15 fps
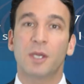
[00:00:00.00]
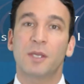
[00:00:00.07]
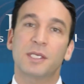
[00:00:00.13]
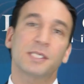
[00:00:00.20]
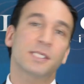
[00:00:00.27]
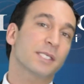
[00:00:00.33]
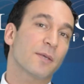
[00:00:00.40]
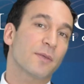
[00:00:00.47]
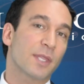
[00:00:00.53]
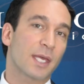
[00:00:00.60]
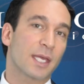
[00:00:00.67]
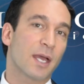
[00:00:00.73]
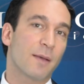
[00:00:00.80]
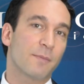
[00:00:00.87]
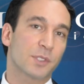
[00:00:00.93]
This is something
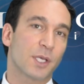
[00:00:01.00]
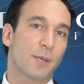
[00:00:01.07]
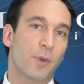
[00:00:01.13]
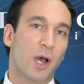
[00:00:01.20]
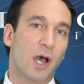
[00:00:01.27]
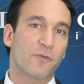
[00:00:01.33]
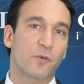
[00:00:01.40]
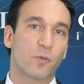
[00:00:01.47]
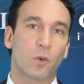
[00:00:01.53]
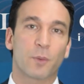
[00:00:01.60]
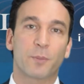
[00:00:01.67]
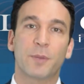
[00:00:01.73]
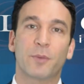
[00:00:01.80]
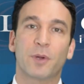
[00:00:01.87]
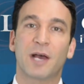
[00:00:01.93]
that comes up often where
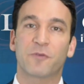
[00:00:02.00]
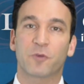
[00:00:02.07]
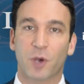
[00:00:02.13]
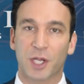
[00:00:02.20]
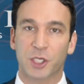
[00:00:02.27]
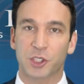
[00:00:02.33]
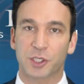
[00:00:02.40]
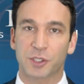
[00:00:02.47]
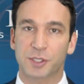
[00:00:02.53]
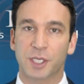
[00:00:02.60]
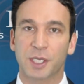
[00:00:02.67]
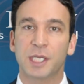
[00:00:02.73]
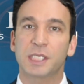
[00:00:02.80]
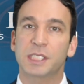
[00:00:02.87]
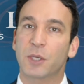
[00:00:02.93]
people have questions.
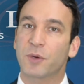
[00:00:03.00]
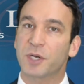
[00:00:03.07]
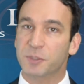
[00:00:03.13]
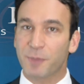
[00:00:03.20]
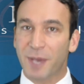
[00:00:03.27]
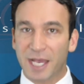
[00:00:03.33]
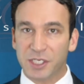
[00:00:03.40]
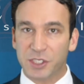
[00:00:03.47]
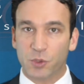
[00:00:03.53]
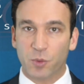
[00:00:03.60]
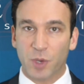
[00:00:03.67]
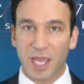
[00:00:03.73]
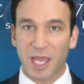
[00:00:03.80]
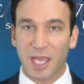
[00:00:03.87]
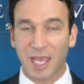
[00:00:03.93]
Someone has passed
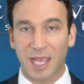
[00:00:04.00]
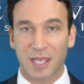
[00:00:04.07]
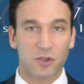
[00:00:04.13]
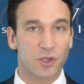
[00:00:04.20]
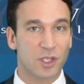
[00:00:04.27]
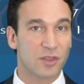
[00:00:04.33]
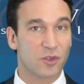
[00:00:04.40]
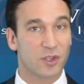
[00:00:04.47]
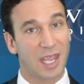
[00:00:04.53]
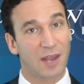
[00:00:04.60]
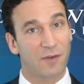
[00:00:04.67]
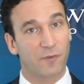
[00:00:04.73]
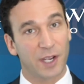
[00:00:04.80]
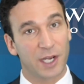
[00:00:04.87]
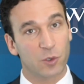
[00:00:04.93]
away and they either
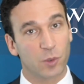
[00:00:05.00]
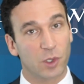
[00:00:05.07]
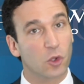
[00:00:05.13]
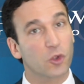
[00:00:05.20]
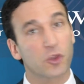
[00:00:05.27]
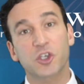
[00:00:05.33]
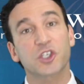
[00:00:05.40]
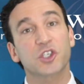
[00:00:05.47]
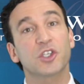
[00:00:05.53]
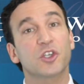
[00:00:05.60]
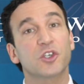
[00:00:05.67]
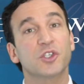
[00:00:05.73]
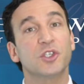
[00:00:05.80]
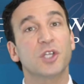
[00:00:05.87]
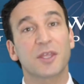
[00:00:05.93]
can't find a will or
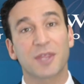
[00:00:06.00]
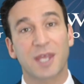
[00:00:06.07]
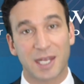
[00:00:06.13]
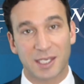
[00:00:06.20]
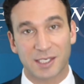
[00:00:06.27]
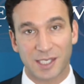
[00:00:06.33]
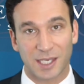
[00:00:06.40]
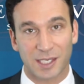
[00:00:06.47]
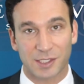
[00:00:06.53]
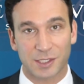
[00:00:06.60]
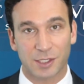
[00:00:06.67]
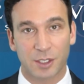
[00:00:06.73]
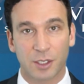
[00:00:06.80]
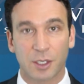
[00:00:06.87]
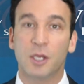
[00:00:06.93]
there's none that
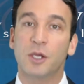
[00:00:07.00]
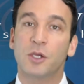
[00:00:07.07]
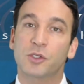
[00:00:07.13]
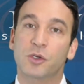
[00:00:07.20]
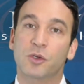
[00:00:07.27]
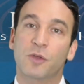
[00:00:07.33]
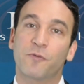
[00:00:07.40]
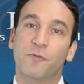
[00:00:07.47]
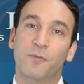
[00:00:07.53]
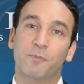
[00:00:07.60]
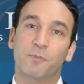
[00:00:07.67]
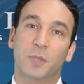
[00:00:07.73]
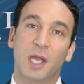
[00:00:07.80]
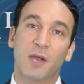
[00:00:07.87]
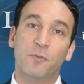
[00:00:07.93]
exists. So the
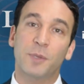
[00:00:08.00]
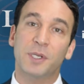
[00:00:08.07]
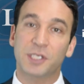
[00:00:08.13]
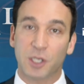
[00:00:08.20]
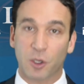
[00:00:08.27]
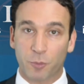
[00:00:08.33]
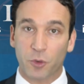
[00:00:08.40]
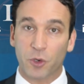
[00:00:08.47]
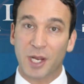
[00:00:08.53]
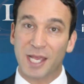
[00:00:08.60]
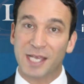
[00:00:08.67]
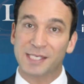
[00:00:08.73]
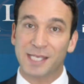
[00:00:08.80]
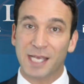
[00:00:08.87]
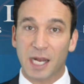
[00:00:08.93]
government in Alberta
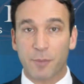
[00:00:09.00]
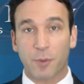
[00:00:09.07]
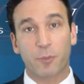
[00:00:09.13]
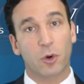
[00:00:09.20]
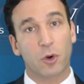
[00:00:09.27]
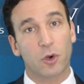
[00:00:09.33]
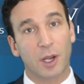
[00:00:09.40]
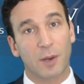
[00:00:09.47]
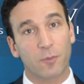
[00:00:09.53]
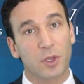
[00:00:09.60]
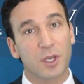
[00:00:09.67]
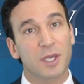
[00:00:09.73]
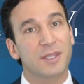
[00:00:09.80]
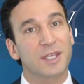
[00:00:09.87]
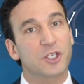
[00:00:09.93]
has set up a program
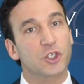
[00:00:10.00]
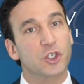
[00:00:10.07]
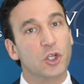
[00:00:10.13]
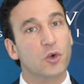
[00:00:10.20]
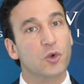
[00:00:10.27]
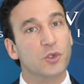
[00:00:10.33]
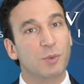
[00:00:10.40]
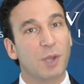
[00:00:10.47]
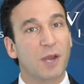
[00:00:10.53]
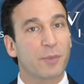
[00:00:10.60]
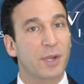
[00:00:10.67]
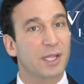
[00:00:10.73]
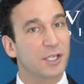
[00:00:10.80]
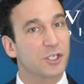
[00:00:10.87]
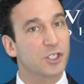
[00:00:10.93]
that shows
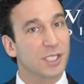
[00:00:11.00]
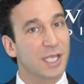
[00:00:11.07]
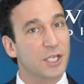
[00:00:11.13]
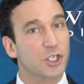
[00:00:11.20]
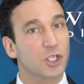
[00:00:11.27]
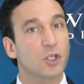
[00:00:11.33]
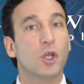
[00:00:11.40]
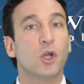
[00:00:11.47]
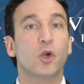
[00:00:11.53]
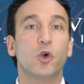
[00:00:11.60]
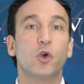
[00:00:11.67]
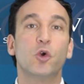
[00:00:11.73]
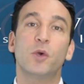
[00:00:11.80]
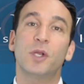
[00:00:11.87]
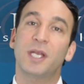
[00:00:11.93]
by legislation
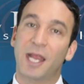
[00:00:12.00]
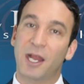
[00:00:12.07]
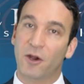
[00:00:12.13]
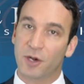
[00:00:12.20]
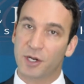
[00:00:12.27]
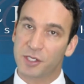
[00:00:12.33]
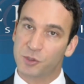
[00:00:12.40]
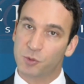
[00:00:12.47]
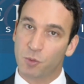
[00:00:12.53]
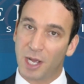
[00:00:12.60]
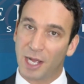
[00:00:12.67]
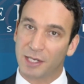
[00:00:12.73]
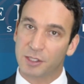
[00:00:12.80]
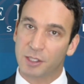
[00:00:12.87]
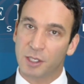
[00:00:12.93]
who inherits
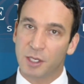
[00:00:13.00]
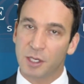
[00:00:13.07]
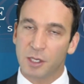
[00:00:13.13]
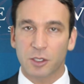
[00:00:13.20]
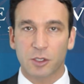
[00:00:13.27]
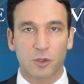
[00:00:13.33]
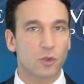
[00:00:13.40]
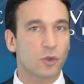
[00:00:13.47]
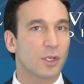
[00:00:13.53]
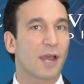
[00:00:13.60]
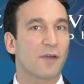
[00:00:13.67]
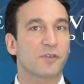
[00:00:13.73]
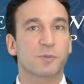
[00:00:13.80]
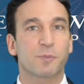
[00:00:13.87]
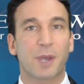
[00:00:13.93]
what. You'd
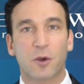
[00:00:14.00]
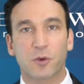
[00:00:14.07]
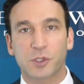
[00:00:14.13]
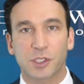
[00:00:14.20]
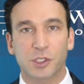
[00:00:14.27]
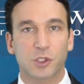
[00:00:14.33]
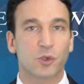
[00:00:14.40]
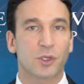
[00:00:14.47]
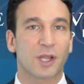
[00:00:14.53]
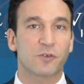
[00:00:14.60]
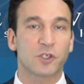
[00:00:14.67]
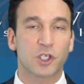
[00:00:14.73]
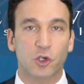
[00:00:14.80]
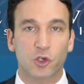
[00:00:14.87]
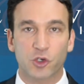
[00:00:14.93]
have spouses, you'd have
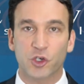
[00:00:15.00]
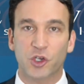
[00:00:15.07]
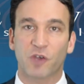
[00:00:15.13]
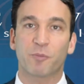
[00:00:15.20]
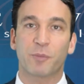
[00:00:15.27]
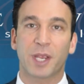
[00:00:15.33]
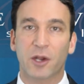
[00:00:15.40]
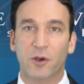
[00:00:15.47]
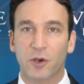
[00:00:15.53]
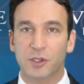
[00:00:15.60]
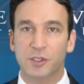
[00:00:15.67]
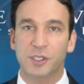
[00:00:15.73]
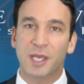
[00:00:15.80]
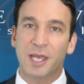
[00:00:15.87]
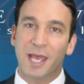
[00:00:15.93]
children, you have
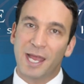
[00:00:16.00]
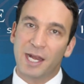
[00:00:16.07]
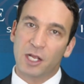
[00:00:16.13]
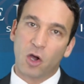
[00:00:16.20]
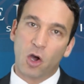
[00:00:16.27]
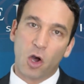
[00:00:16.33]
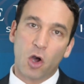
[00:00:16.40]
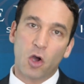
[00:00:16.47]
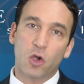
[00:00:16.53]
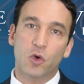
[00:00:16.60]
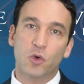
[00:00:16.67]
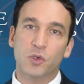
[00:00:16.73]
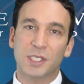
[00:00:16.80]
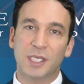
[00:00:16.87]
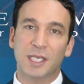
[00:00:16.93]
parents, and it all
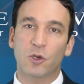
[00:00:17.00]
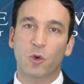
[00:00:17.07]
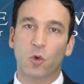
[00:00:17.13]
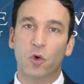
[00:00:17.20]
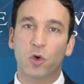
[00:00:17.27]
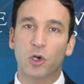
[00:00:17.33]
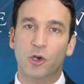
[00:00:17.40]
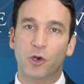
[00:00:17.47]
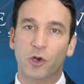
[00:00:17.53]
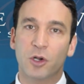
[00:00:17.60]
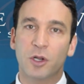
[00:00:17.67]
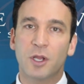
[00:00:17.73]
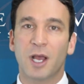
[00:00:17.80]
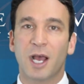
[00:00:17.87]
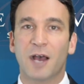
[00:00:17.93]
goes in
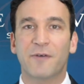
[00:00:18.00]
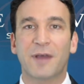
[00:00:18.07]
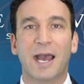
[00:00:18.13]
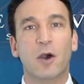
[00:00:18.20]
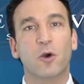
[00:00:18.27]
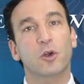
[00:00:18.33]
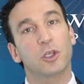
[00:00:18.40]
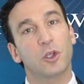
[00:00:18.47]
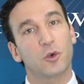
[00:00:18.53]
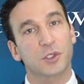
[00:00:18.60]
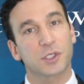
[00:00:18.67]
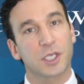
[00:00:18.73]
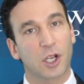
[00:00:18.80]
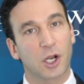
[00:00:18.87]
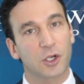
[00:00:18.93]
order of how close
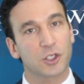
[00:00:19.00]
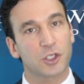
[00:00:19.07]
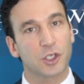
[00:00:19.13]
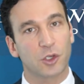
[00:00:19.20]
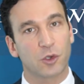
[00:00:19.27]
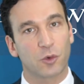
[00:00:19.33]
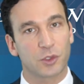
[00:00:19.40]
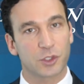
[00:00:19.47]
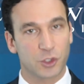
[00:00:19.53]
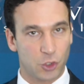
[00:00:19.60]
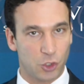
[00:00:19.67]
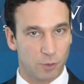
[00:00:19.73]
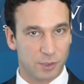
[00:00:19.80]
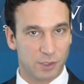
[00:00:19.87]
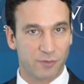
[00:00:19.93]
they are to you in
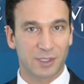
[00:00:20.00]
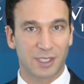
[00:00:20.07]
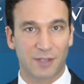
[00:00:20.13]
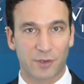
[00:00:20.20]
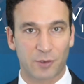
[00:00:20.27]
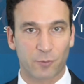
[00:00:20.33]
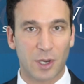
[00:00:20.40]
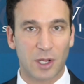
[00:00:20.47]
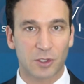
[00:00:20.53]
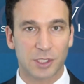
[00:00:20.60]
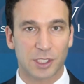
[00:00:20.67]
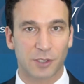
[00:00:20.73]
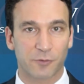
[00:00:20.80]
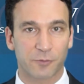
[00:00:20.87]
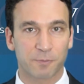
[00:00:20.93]
terms of a living
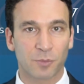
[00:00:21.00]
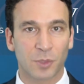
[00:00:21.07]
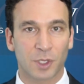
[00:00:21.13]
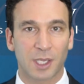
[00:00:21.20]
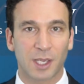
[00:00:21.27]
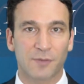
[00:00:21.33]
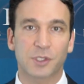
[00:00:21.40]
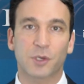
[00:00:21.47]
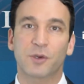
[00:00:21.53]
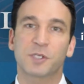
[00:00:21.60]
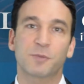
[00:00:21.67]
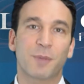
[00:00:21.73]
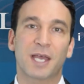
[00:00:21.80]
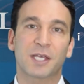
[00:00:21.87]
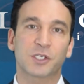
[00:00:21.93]
relative. If someone has
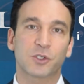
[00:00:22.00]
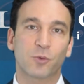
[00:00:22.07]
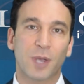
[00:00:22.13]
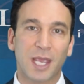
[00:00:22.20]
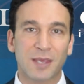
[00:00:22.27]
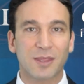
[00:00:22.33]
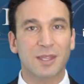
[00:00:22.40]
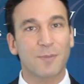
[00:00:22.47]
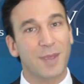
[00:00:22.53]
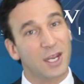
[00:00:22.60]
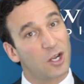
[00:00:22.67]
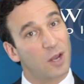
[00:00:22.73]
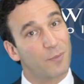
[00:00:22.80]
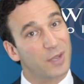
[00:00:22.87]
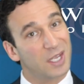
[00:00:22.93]
passed away, then they may
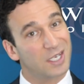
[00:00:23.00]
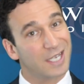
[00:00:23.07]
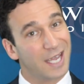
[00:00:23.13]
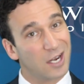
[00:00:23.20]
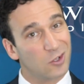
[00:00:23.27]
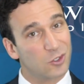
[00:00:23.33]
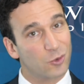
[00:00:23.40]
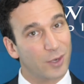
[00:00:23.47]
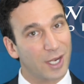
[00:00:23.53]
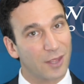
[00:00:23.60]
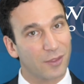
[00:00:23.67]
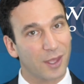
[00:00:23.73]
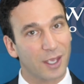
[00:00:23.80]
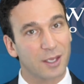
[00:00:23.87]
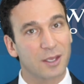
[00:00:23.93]
not be entitled to
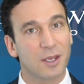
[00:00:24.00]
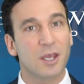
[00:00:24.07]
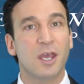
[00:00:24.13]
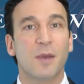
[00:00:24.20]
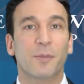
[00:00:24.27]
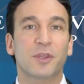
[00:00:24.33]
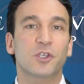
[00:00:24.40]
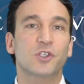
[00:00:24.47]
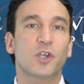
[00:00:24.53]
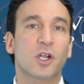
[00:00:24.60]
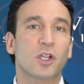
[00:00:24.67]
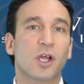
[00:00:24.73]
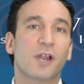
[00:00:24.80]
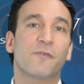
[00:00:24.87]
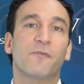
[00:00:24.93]
anything, but there's not a
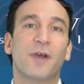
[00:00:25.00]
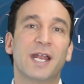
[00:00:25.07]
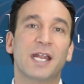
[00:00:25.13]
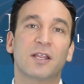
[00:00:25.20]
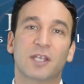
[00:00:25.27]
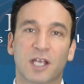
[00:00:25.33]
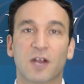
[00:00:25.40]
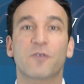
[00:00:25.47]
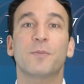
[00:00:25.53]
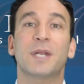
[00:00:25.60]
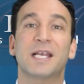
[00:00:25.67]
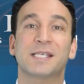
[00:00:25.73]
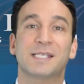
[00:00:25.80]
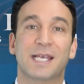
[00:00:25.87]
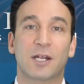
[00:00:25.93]
lot of fighting. The government
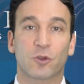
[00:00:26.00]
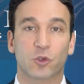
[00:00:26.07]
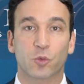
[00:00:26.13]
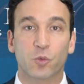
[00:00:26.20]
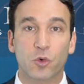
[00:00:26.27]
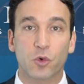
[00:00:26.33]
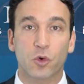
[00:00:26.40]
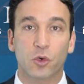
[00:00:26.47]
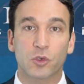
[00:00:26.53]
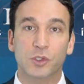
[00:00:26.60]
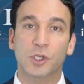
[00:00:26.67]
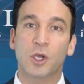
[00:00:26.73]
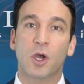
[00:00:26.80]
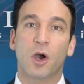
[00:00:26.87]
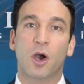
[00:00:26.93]
has set out the
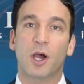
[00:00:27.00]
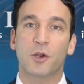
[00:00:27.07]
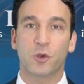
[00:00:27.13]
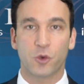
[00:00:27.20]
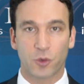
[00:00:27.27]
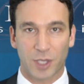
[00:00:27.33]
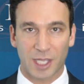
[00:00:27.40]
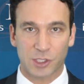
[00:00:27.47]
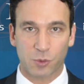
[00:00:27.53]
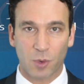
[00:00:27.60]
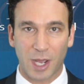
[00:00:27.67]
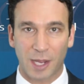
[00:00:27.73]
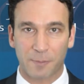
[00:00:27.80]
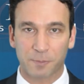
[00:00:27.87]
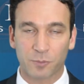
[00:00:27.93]
rules on who gets
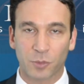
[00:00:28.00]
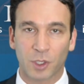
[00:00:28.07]
what.